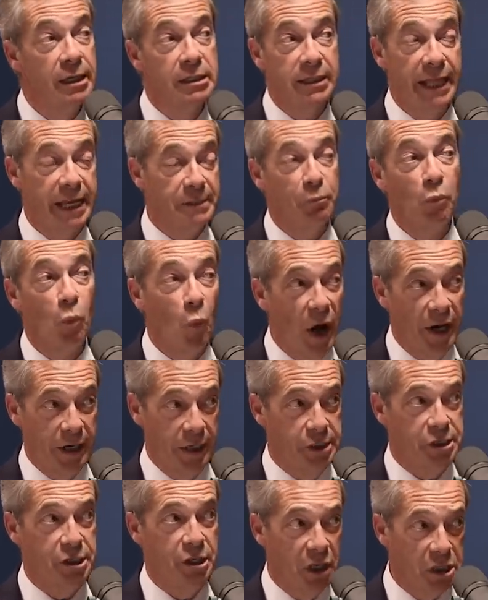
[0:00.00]
So that's one
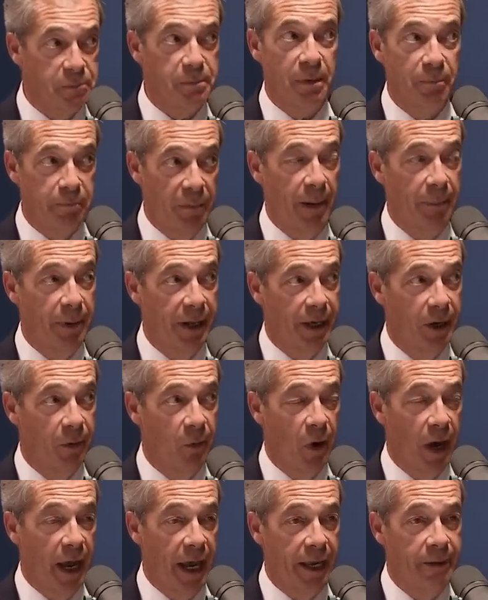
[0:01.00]
issue that's been bubbling
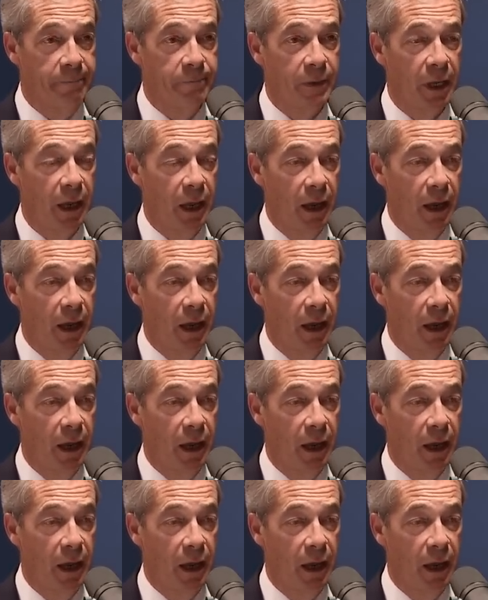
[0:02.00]
away.